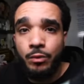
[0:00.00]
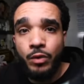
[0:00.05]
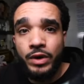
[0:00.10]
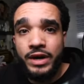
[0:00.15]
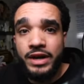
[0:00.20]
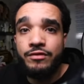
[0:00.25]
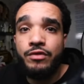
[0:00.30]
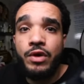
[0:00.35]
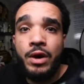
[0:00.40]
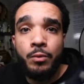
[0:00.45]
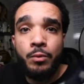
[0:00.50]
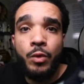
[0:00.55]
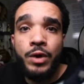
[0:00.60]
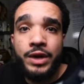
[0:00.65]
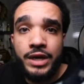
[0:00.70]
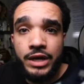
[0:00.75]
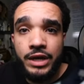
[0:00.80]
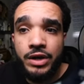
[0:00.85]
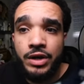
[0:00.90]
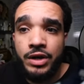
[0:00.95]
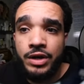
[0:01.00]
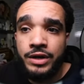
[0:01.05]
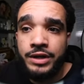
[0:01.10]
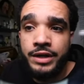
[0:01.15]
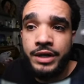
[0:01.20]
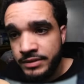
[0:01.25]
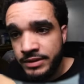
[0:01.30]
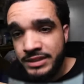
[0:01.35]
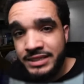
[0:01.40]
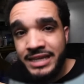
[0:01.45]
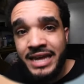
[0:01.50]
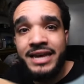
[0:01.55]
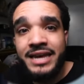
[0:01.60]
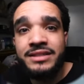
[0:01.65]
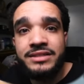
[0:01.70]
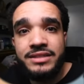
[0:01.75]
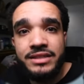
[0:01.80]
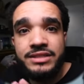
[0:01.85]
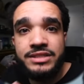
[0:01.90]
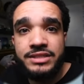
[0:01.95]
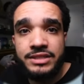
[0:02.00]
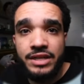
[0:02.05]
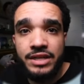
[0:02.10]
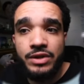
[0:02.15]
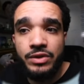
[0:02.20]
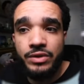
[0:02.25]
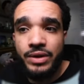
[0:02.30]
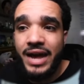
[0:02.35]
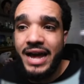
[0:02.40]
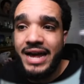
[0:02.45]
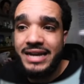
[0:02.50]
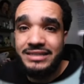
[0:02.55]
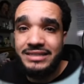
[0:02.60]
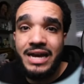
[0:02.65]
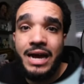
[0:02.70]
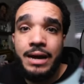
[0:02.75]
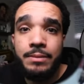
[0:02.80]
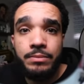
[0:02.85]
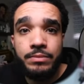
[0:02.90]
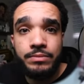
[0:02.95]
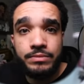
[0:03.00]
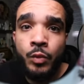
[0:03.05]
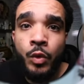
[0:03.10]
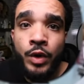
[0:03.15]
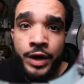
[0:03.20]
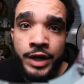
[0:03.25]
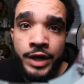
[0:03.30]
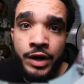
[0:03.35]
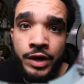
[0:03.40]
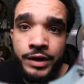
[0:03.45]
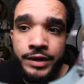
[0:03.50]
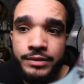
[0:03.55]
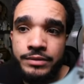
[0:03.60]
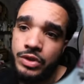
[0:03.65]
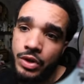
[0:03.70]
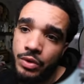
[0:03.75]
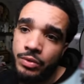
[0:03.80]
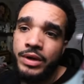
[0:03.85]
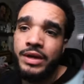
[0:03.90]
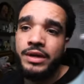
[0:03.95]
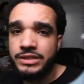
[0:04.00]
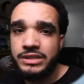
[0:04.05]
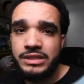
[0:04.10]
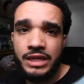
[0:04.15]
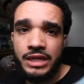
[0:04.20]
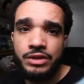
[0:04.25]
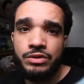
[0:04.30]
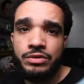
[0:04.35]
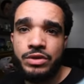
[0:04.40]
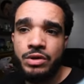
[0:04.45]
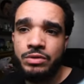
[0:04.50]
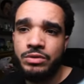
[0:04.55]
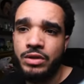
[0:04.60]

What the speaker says: whatever I'm working on stays still as I'm working on it. So just letting you know,